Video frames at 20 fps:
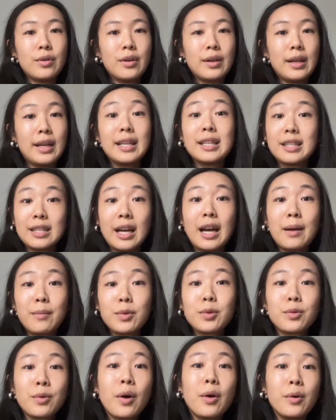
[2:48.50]
it's time to
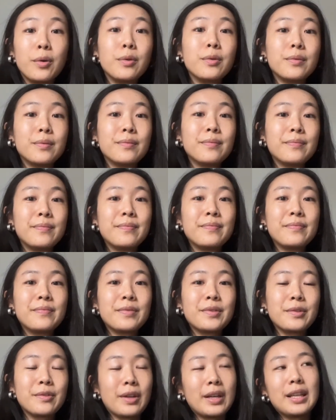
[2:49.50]
grow.
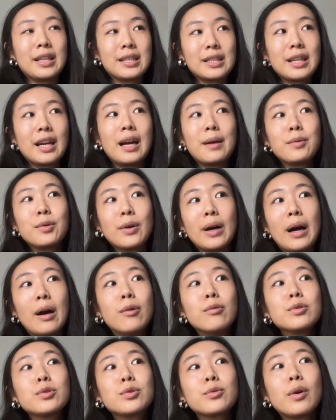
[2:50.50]
Right? It's time to
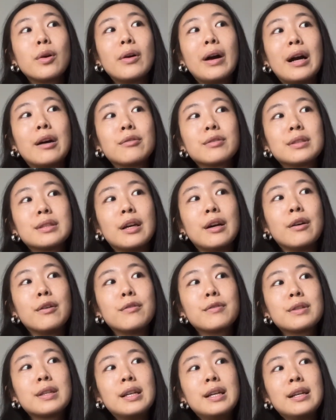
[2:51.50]
outgrow
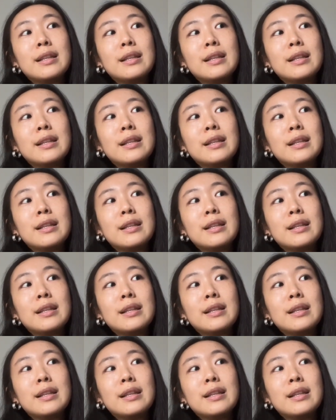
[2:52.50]
ourselves.